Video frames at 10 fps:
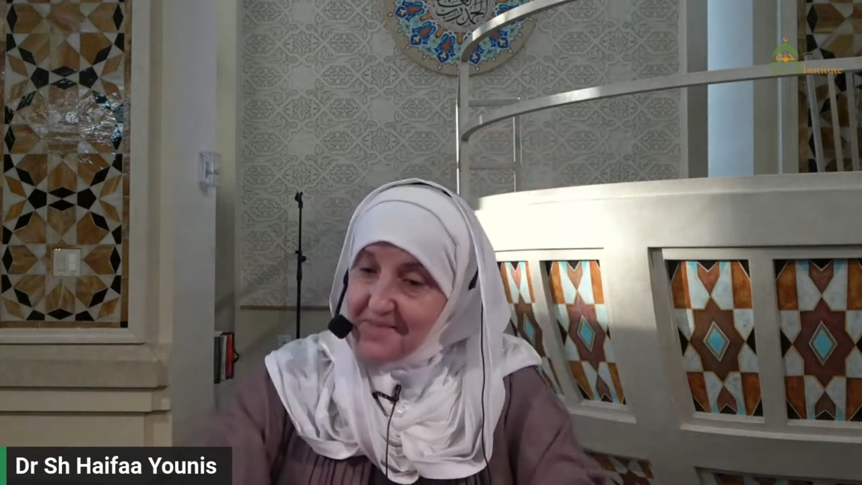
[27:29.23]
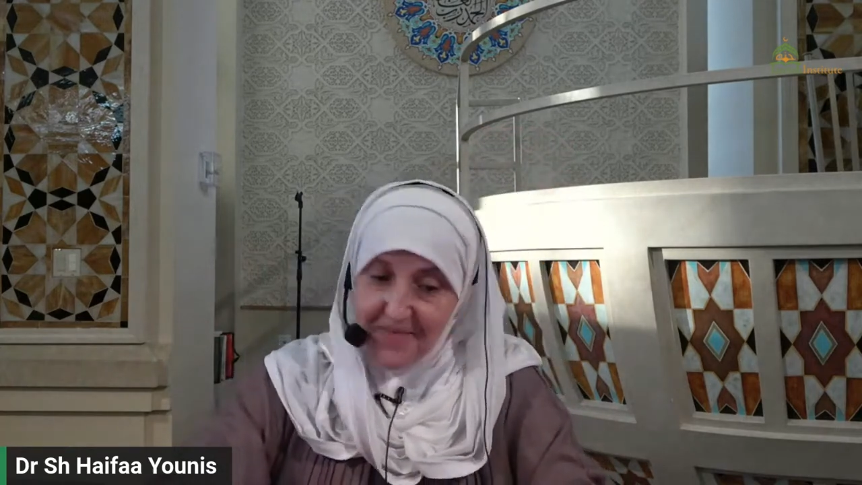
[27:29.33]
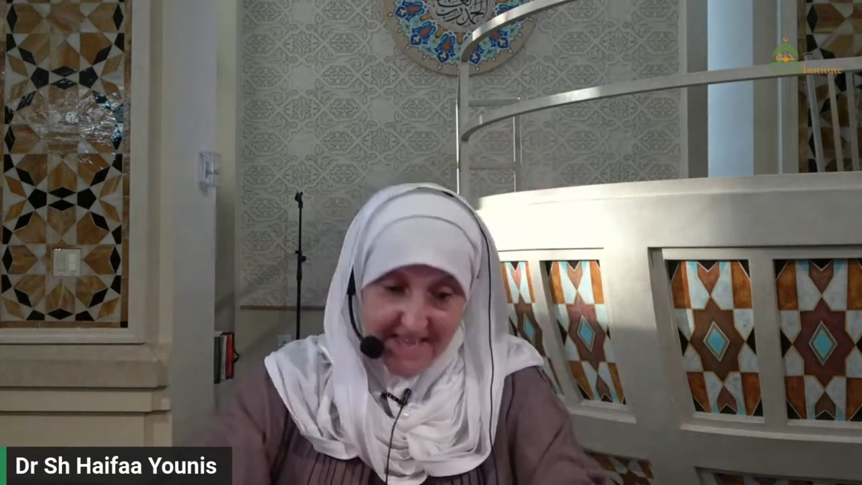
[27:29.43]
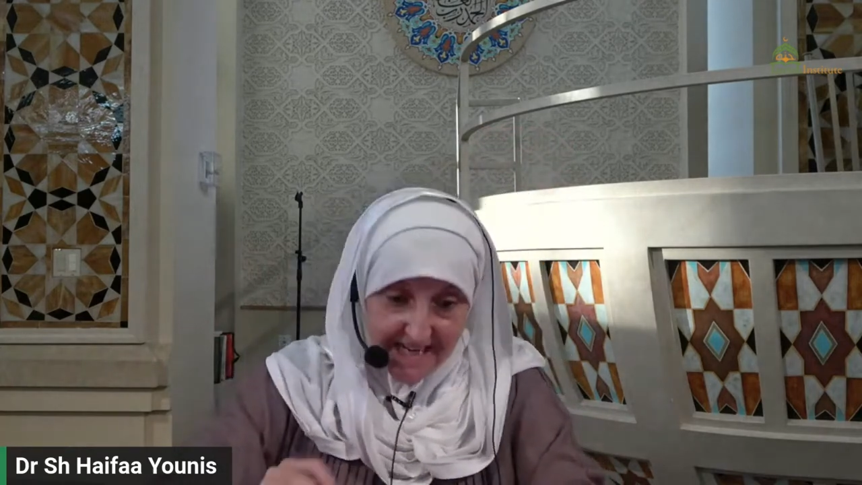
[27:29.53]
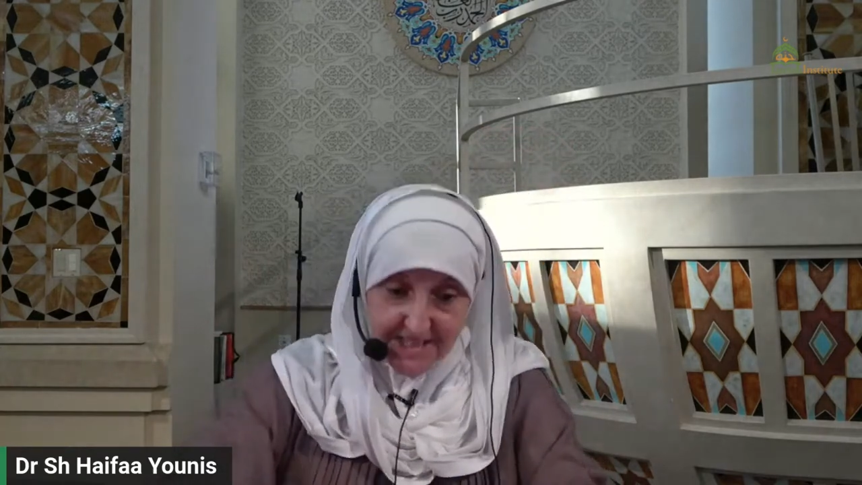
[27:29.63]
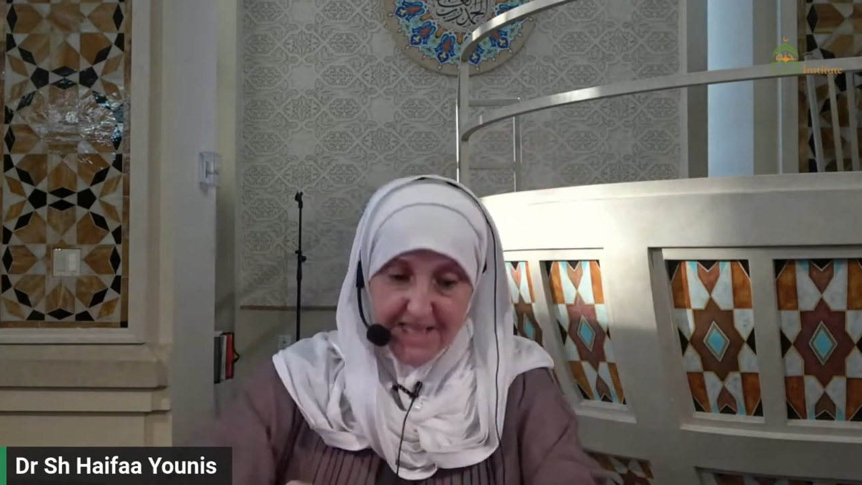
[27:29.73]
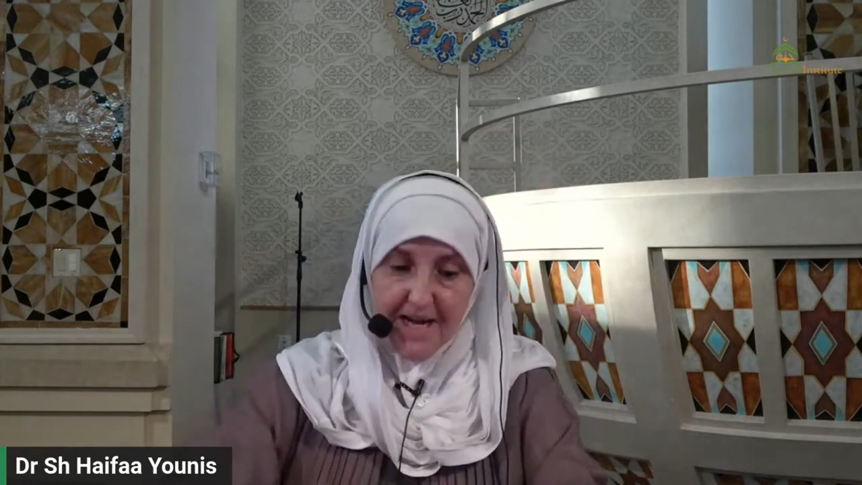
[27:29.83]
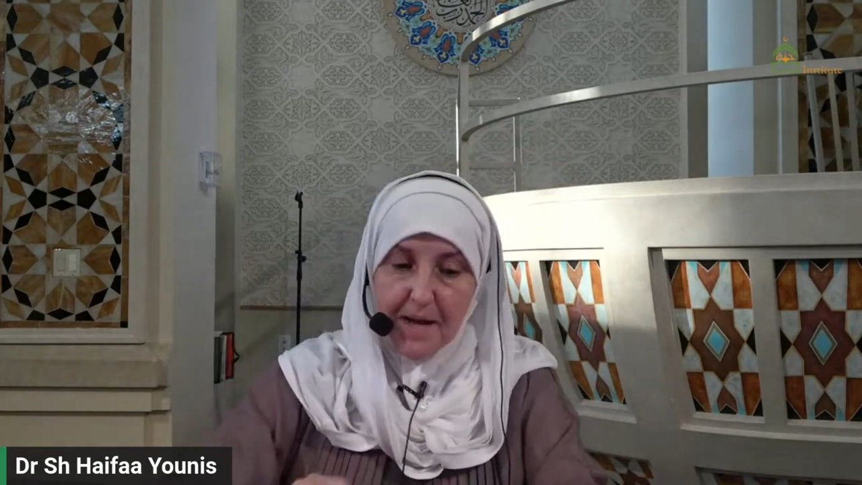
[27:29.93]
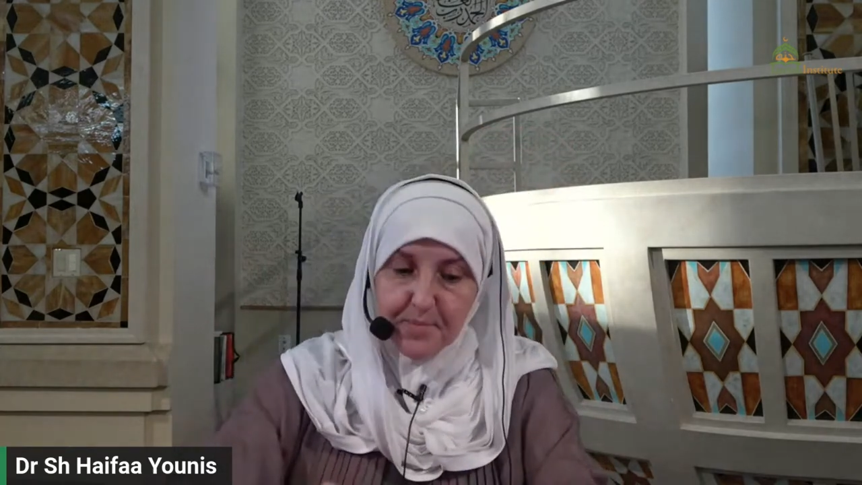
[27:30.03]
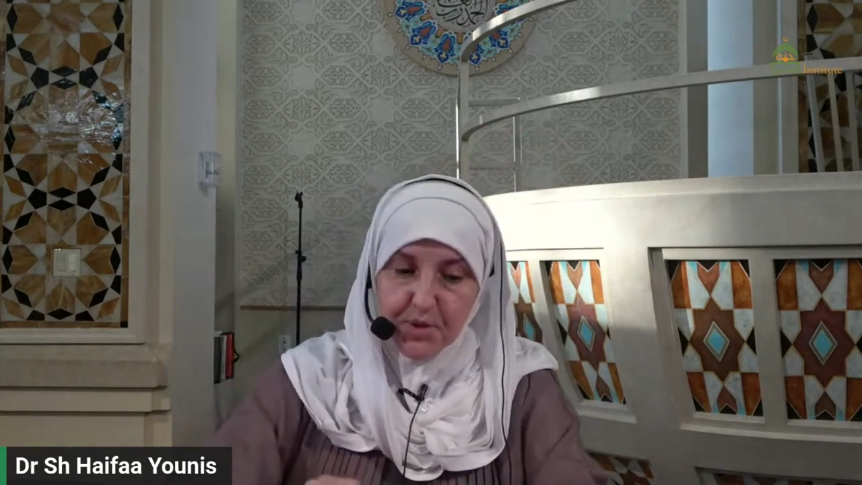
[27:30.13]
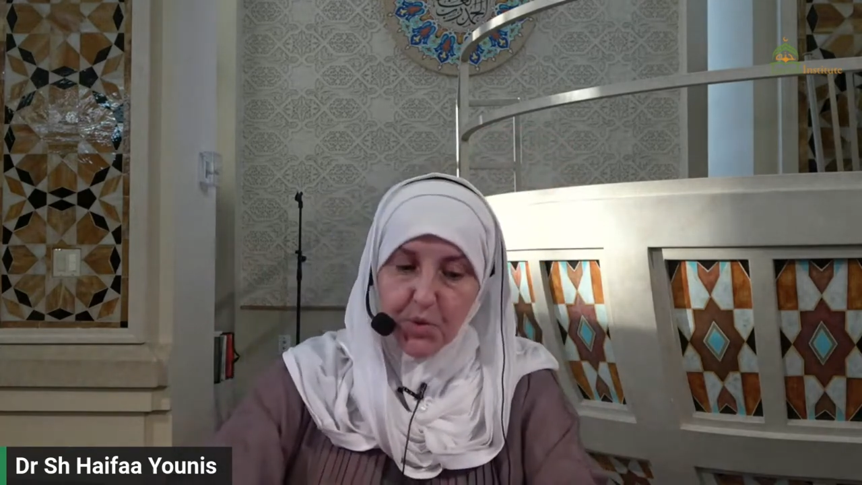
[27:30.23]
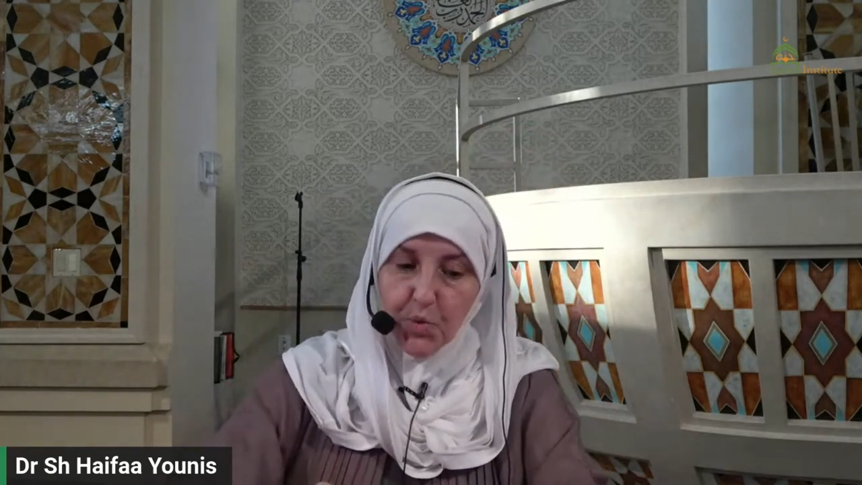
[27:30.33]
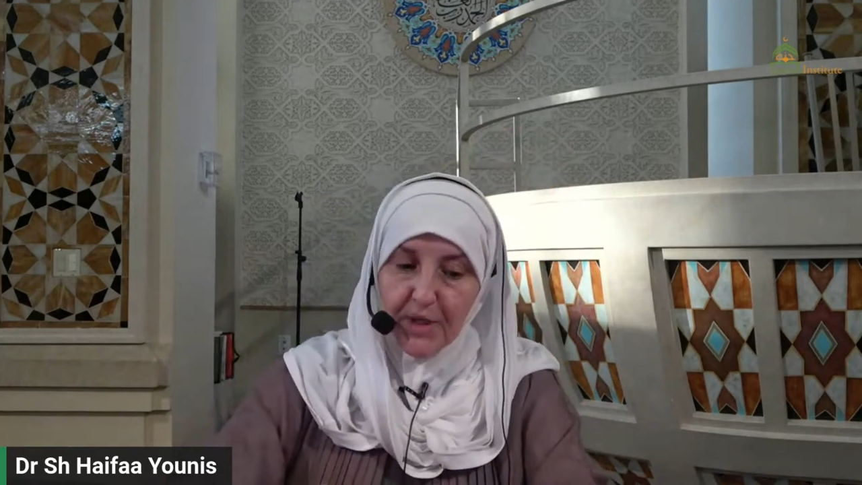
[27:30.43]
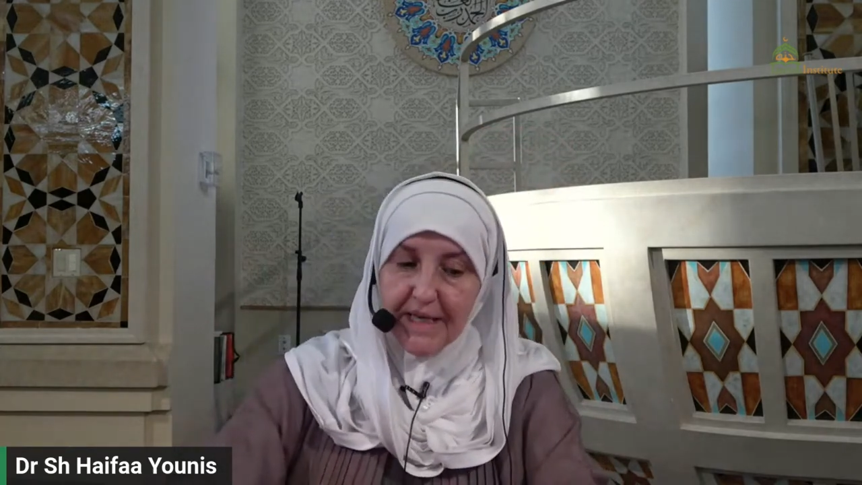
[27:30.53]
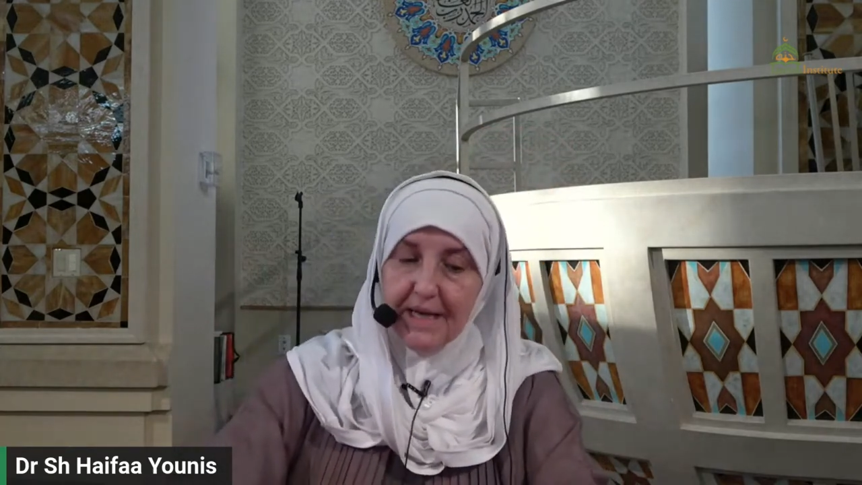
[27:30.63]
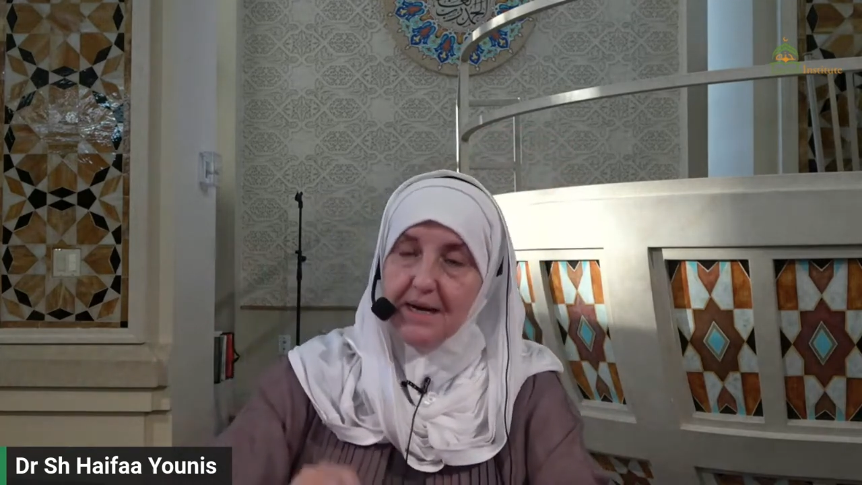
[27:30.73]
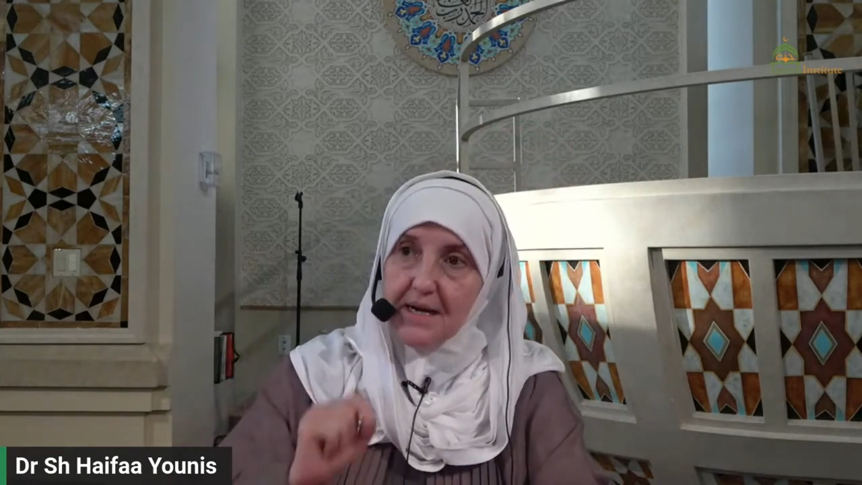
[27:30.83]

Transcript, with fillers: That's absolutely